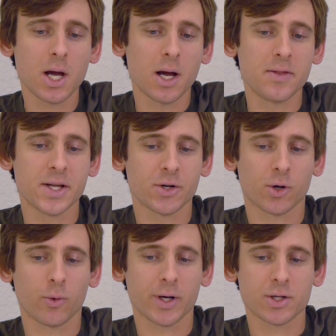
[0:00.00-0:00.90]
And then you're
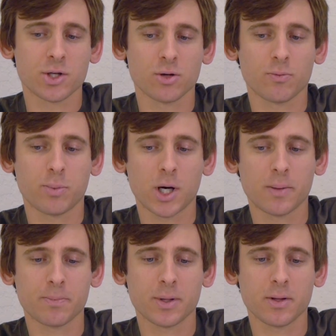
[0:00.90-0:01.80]
going to
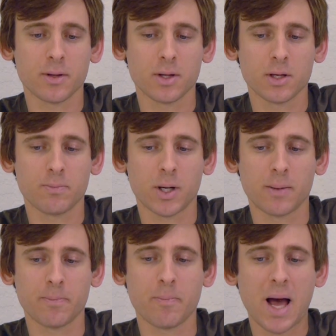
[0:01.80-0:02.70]
pump the
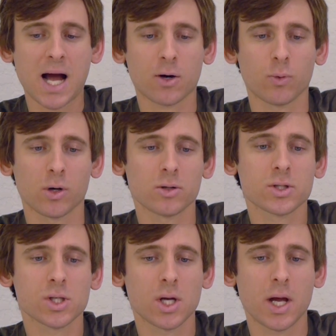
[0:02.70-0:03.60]
pump
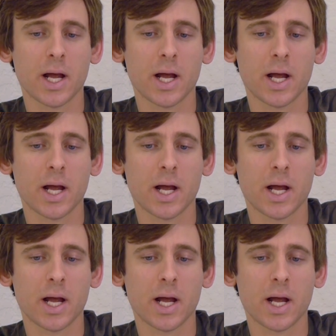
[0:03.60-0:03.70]
backwards,